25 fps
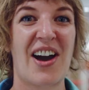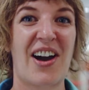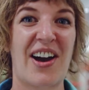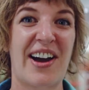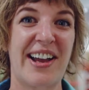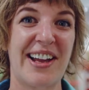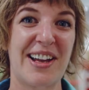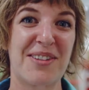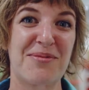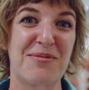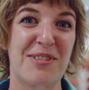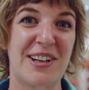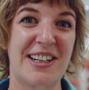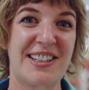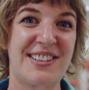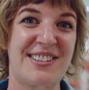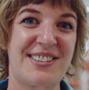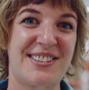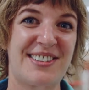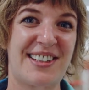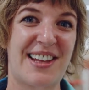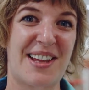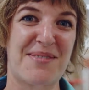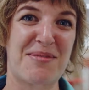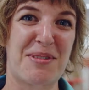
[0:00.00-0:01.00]
Hi, I'm
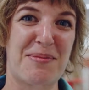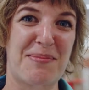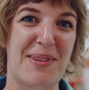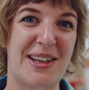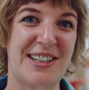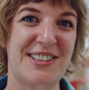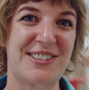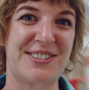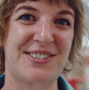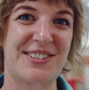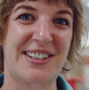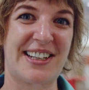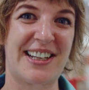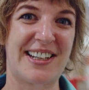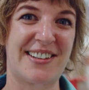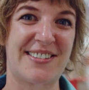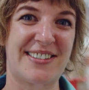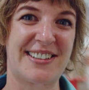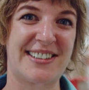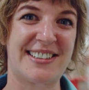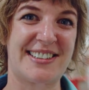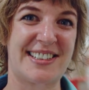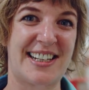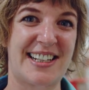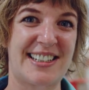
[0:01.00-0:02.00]
Rachel. I'm a mentor
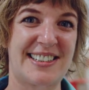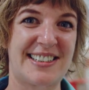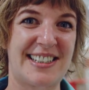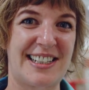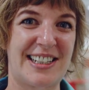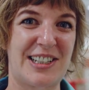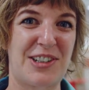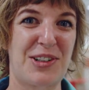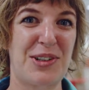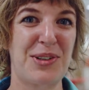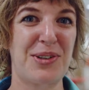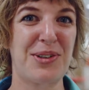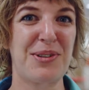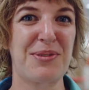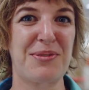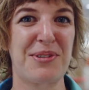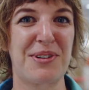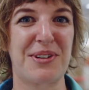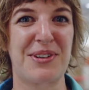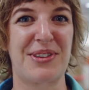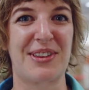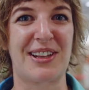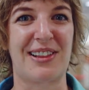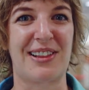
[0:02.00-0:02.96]
here at JCU. We're in